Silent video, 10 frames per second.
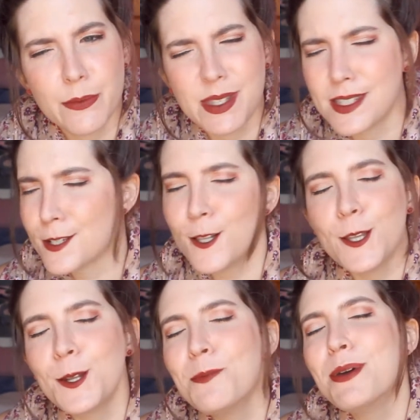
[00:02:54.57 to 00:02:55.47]
Still a
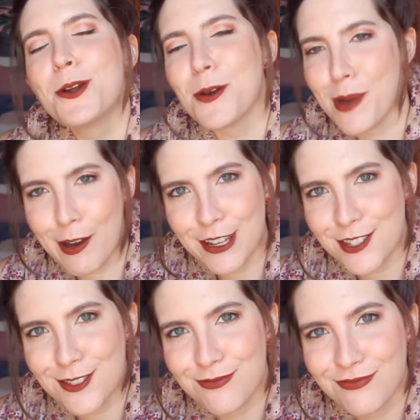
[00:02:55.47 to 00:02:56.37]
little bitter about
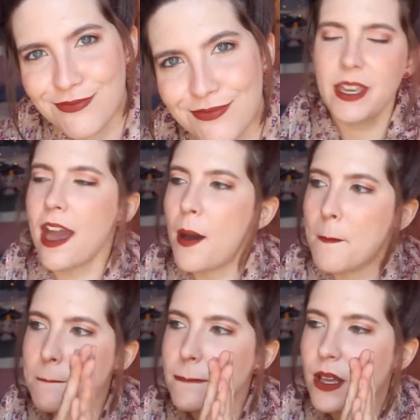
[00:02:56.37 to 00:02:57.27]
it, but yeah,
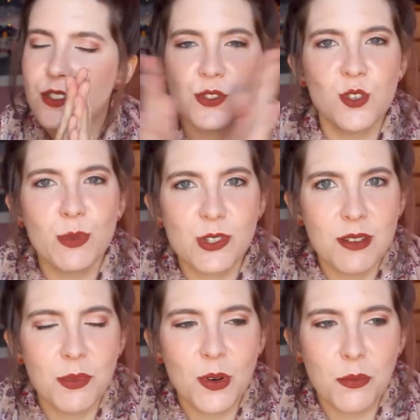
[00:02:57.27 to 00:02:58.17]
Super
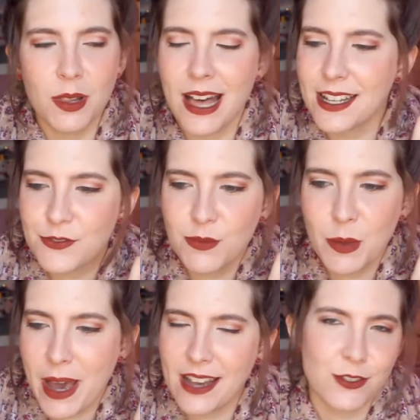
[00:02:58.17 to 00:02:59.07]
simple blast from
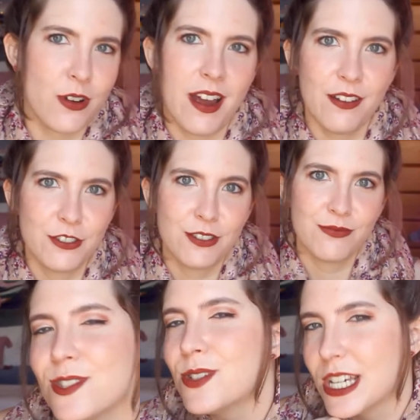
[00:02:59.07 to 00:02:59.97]
the past craft.
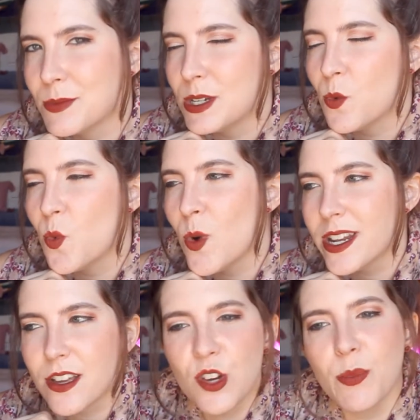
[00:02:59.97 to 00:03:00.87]
So tell me,
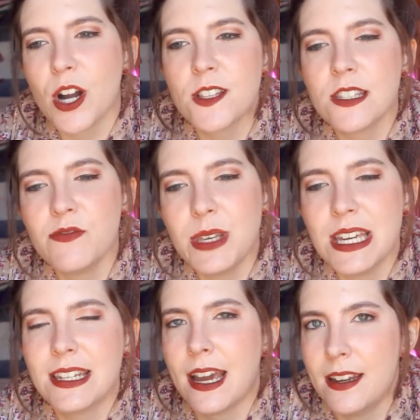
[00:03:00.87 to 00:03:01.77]
what other parts of
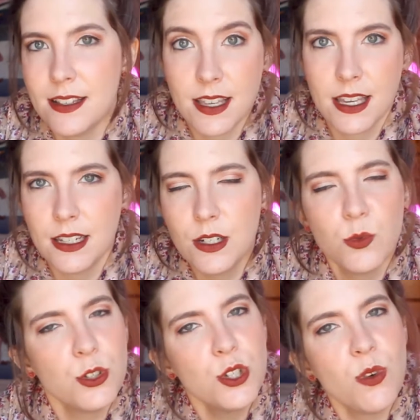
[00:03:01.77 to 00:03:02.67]
a 90s
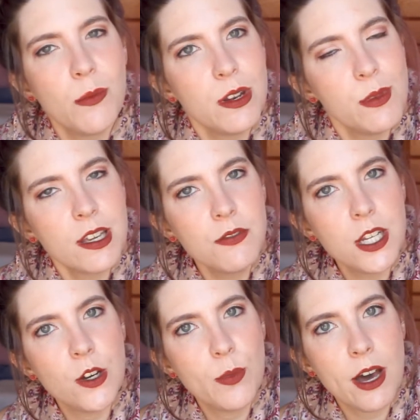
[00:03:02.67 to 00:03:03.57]
kid would you want me to make a
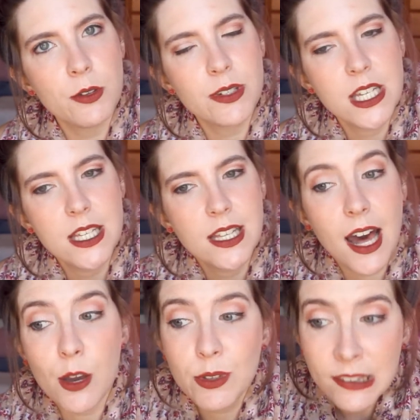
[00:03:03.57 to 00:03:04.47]
video about?
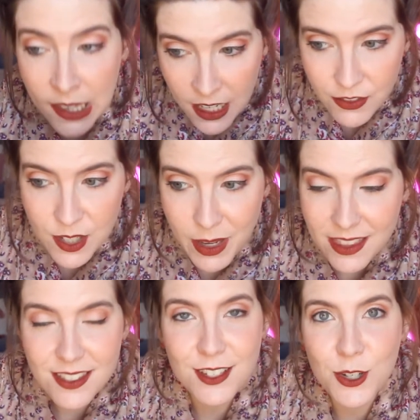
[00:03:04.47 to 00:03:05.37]
I would love to
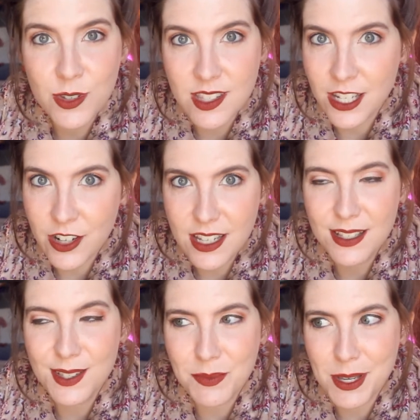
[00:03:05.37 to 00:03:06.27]
make this into a
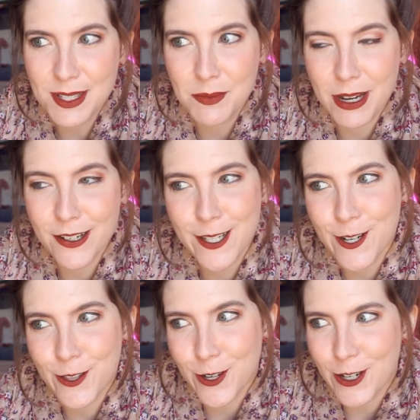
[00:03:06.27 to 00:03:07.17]
series because apparently
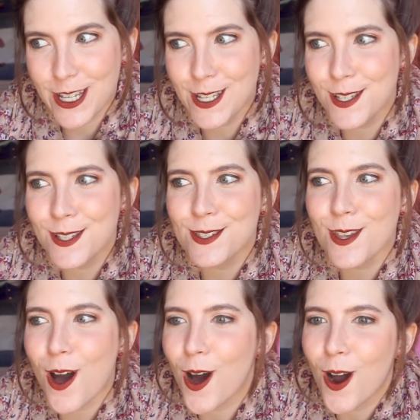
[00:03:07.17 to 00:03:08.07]
your 30s
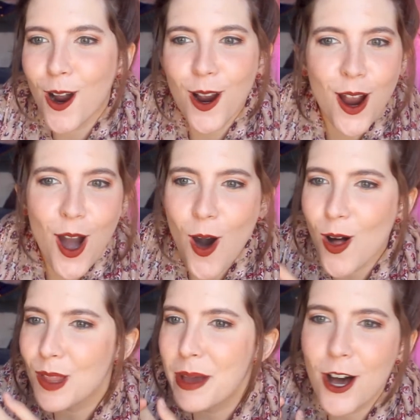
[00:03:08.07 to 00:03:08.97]
are
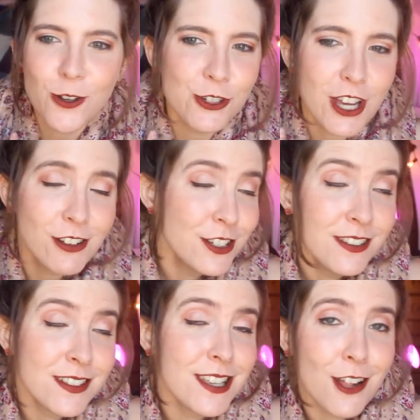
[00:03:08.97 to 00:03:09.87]
all about
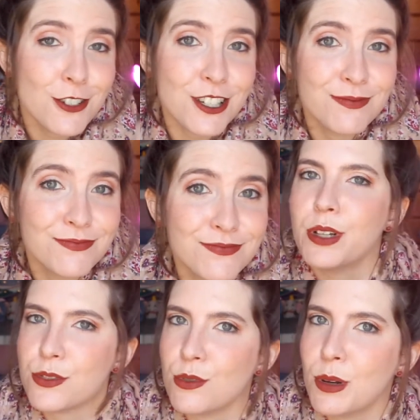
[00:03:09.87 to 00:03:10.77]
childhood nostalgia.
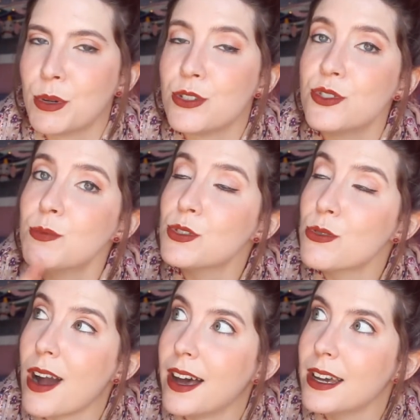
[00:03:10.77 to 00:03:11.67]
Plus remember to
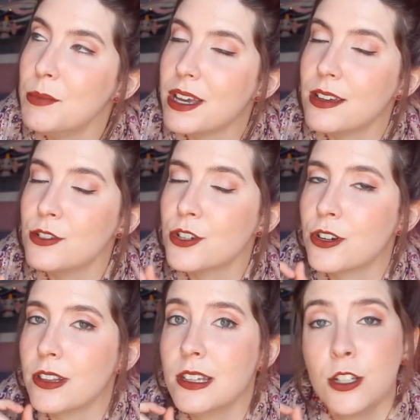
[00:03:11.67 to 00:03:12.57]
subscribe and
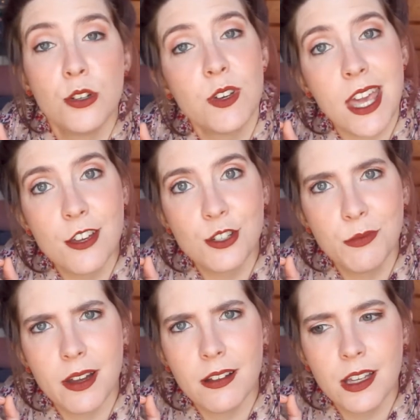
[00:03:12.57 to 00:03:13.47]
turn on that
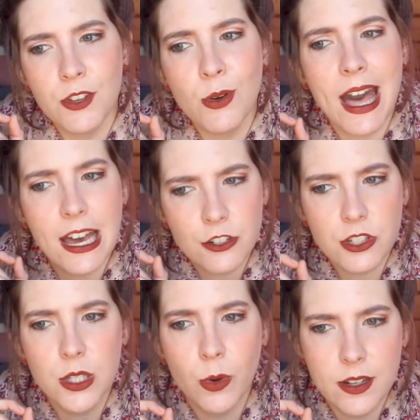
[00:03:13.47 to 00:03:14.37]
notification bell if you
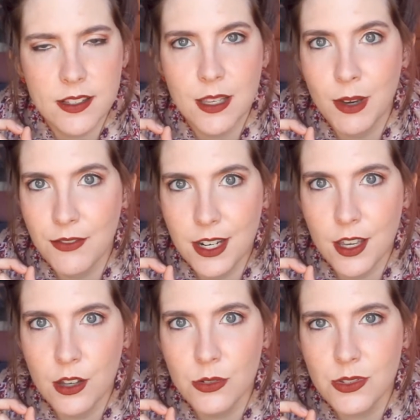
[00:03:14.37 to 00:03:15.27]
actually want to see my
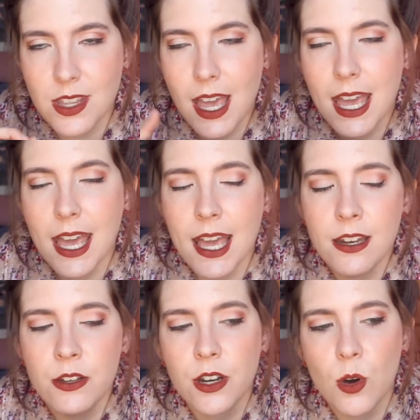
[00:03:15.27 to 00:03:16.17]
videos.
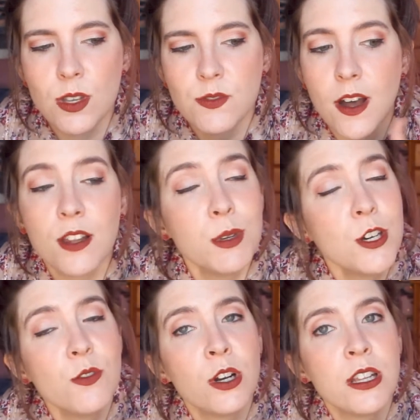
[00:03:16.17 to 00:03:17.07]
And you can always follow
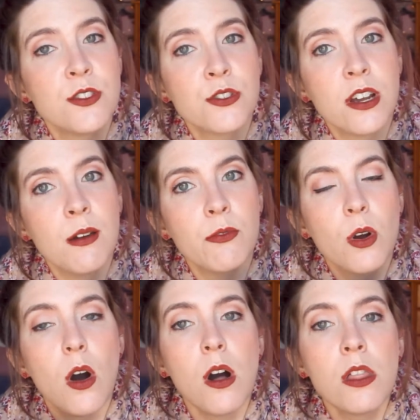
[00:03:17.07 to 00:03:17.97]
me over on Instagram
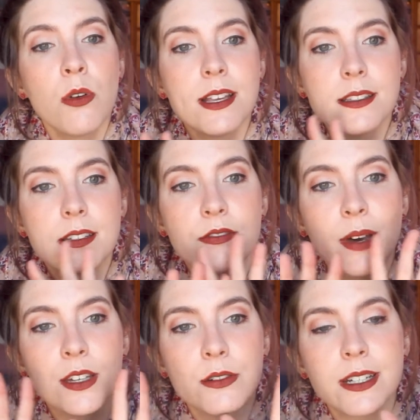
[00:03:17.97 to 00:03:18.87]
for all the rest of
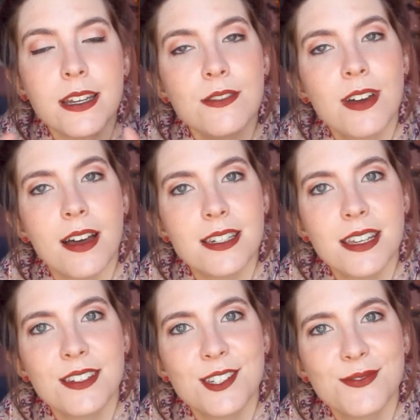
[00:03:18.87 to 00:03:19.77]
my creative
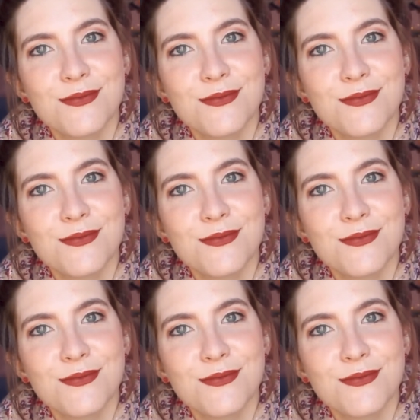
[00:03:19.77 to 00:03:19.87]
content.